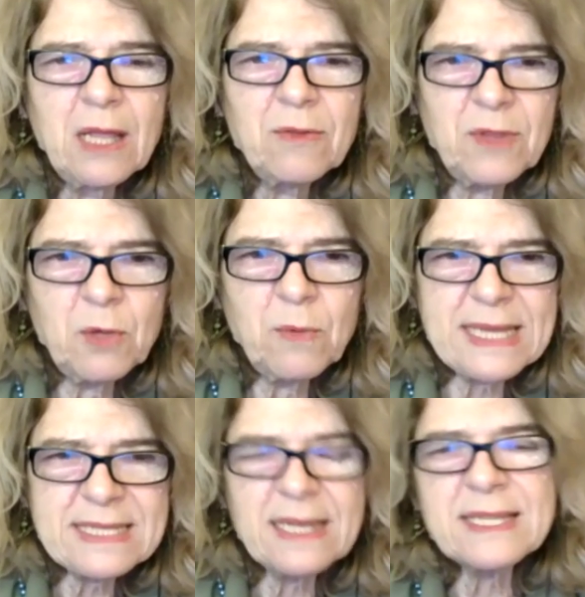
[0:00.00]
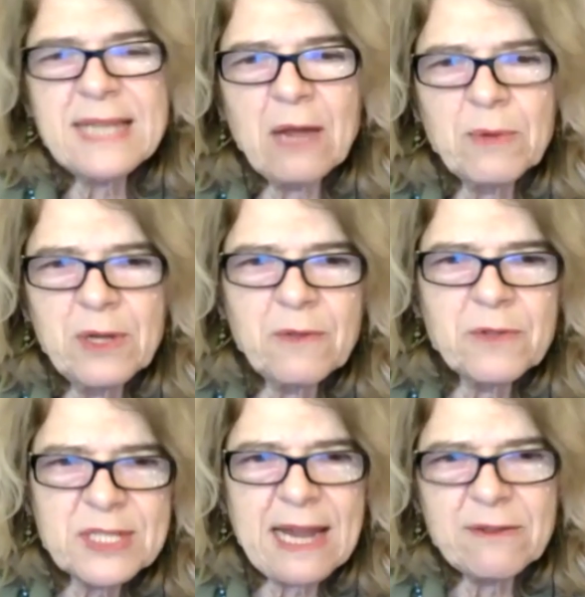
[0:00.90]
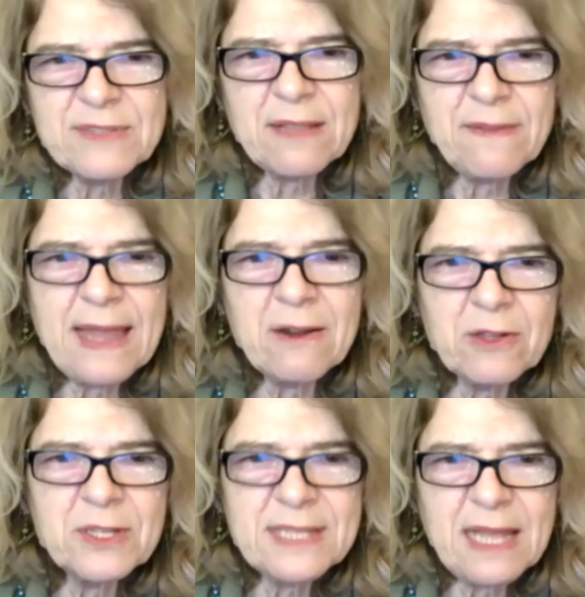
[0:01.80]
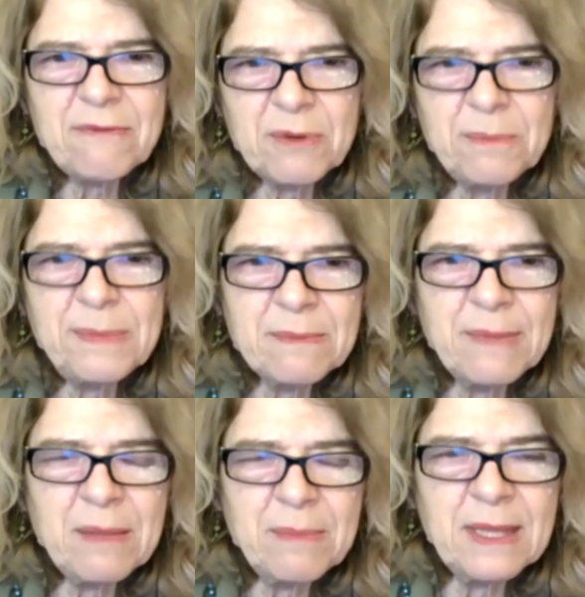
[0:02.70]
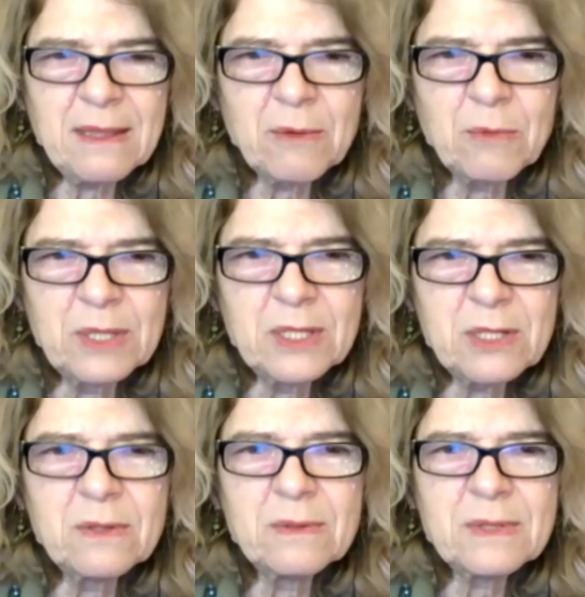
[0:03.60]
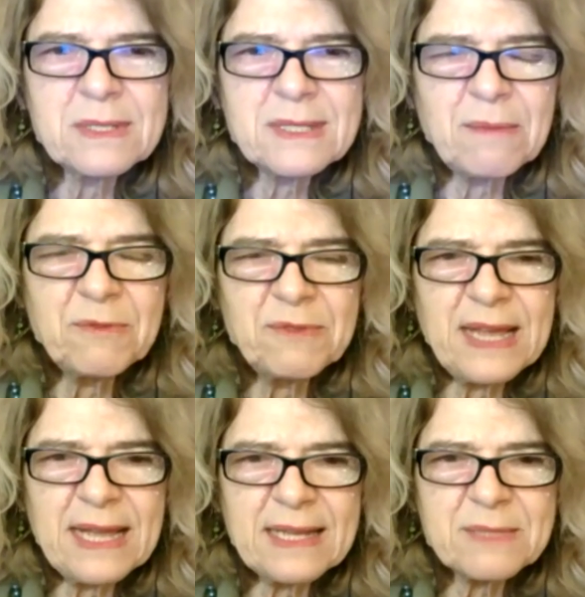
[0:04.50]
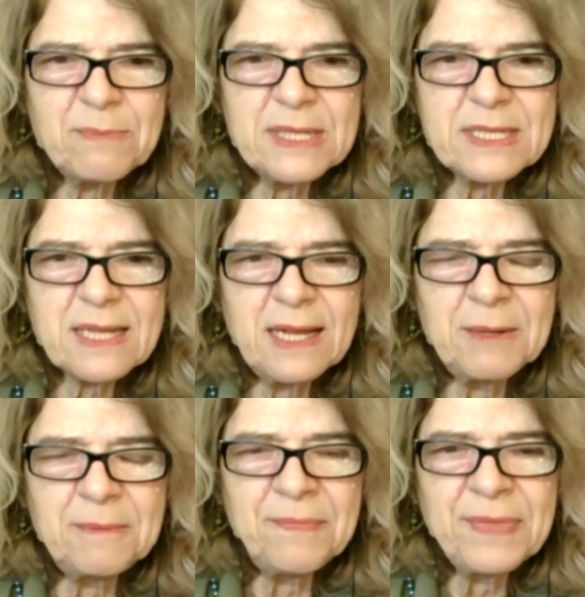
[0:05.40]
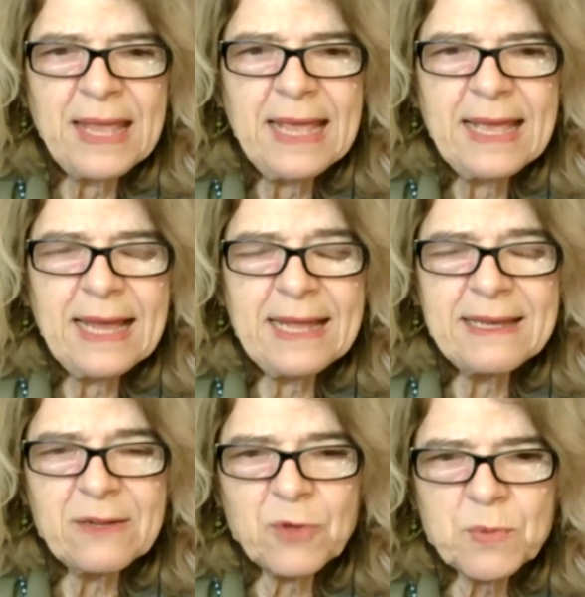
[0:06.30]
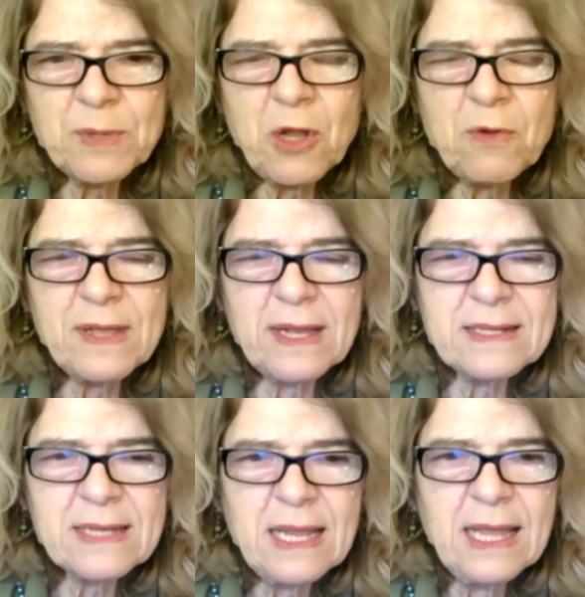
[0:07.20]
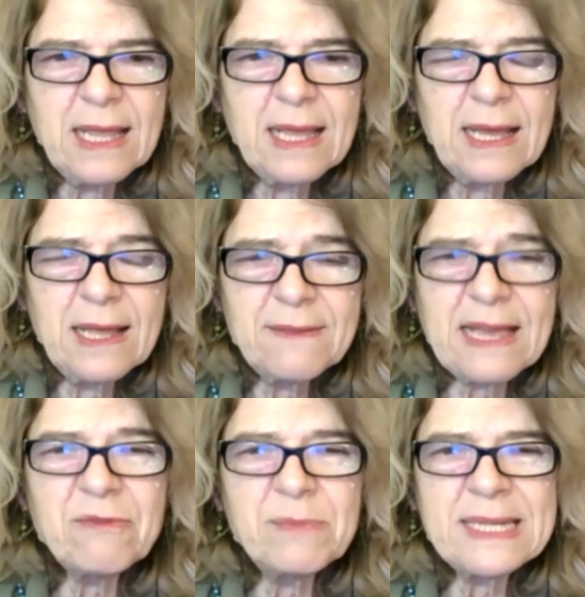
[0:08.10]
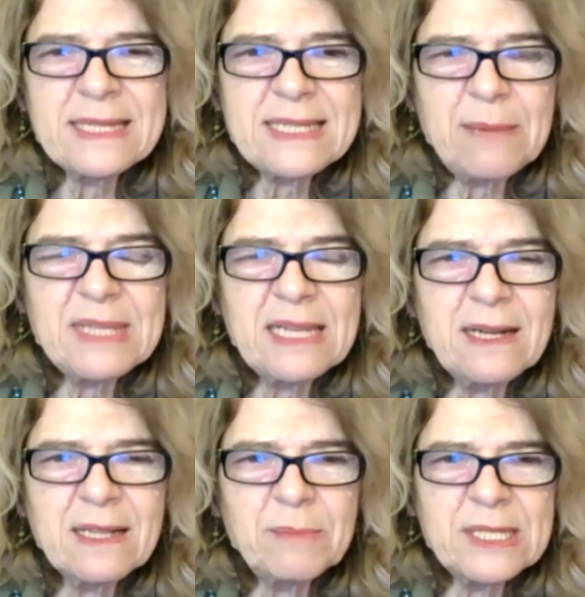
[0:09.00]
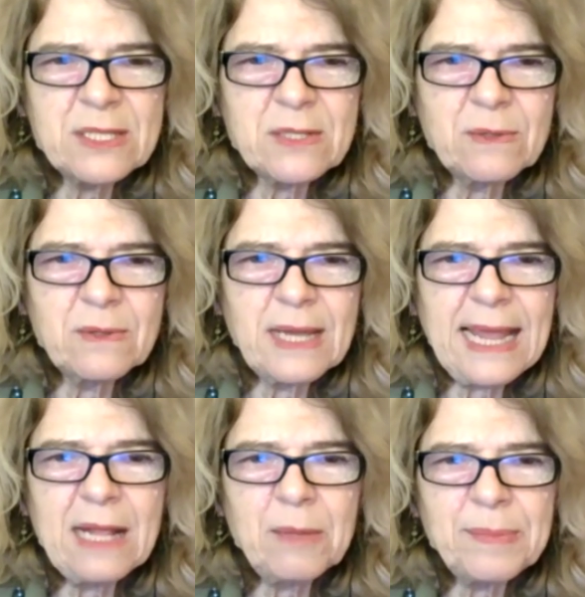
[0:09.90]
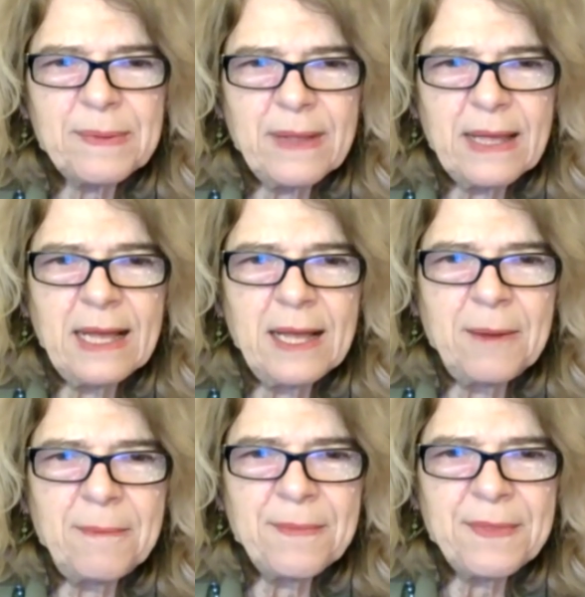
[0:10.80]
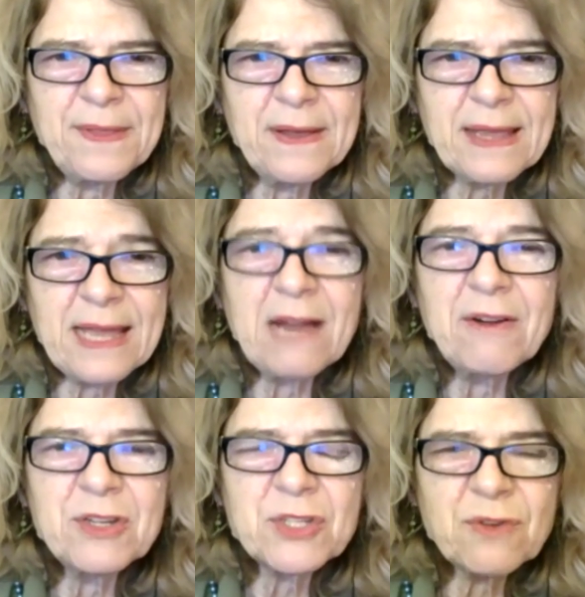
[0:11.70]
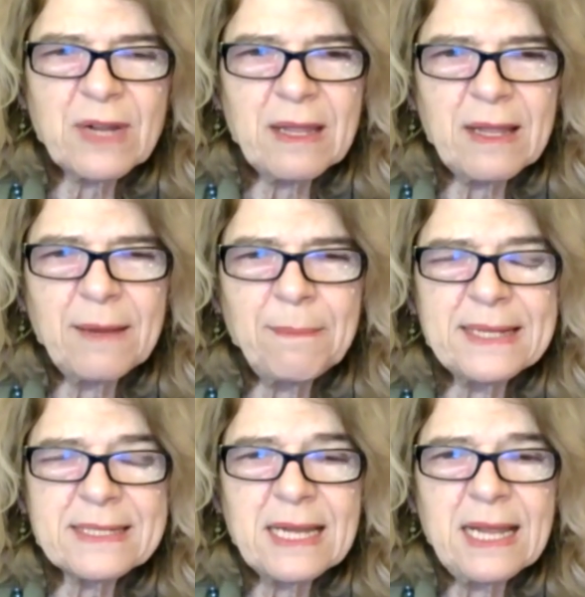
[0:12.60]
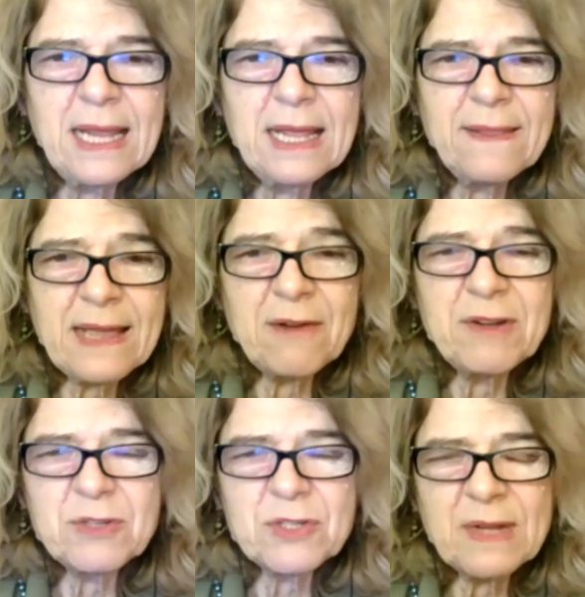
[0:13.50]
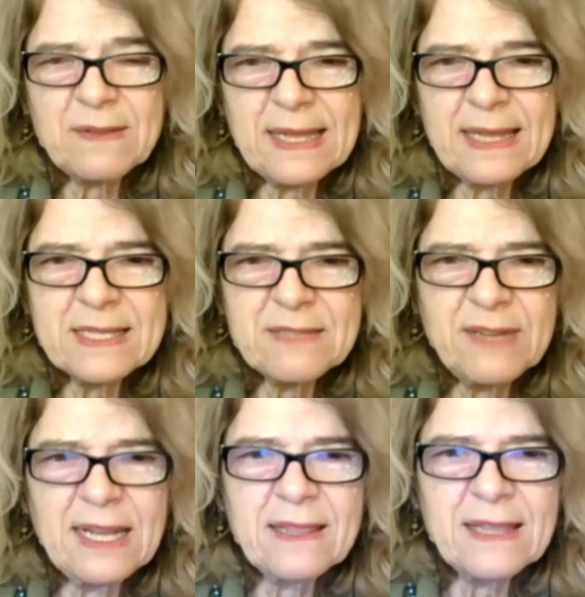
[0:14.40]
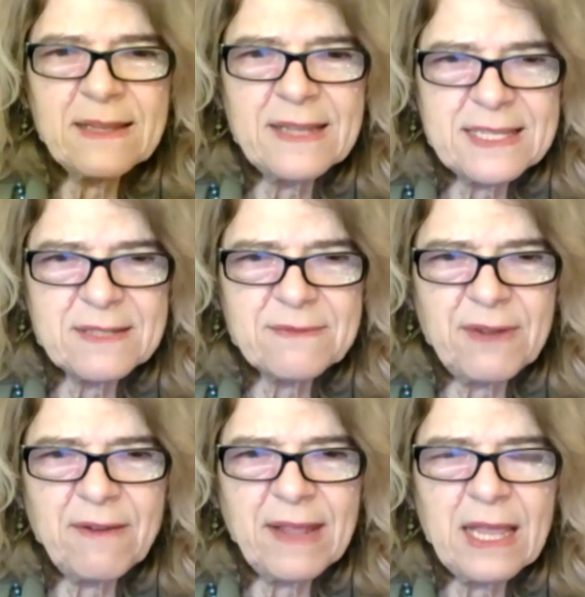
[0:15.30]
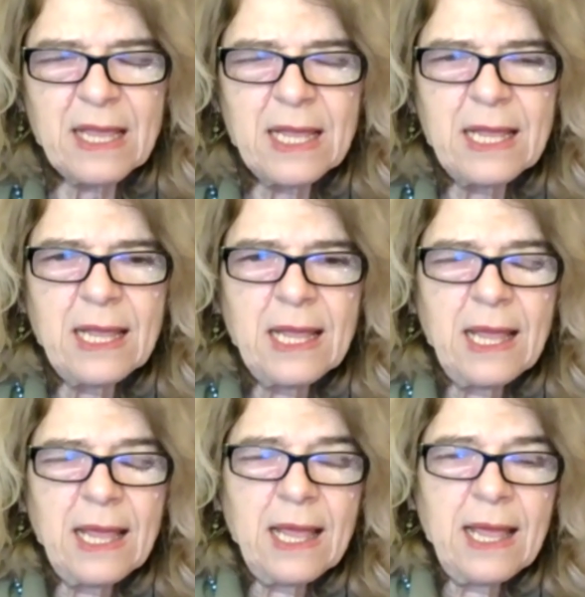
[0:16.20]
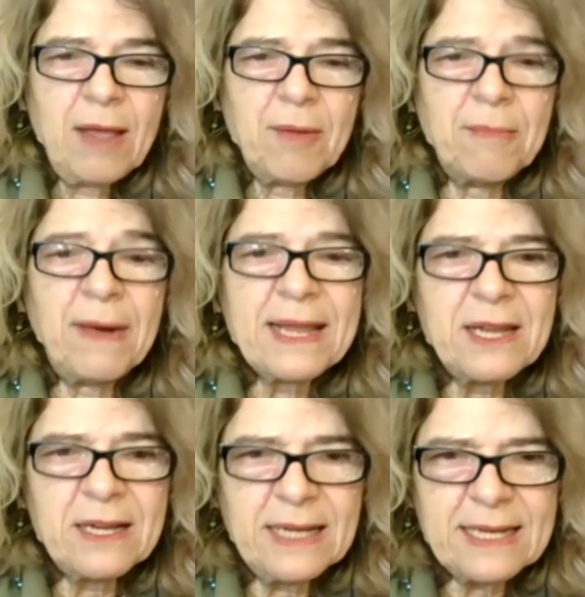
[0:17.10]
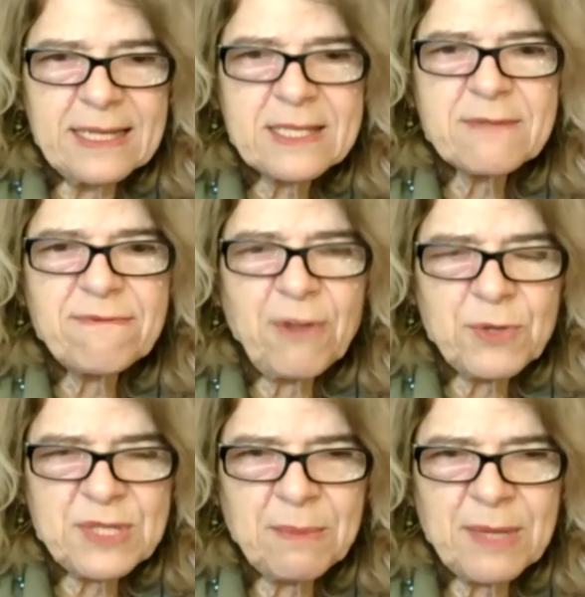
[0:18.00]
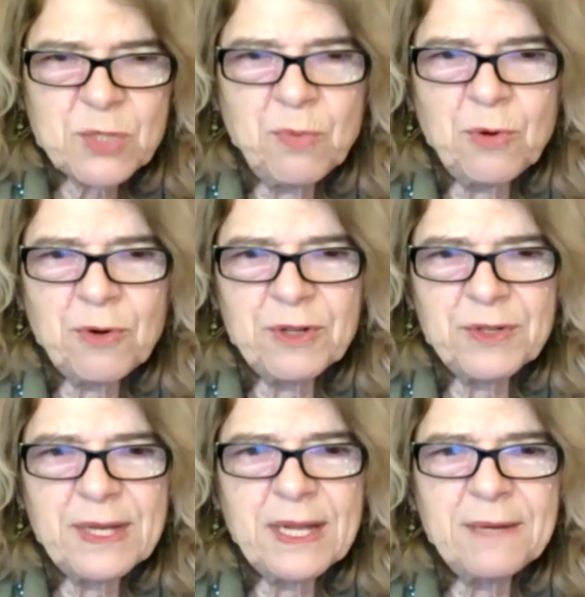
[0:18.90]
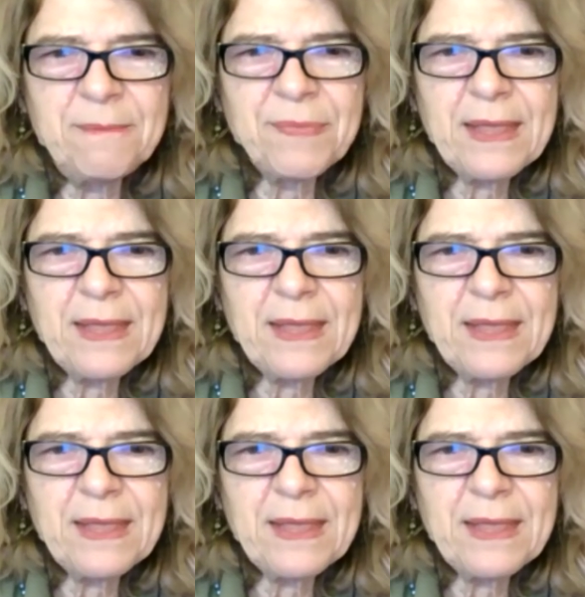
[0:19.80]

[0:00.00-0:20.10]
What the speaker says: the US. At least now we know those tariffs are there and going to stay for a bit. Maybe they will do some of that. But, and of course, we know that the government has stepped in a little bit to help the car industry. But the car industry, I think, is feeling that this is very minor and is focusing much more on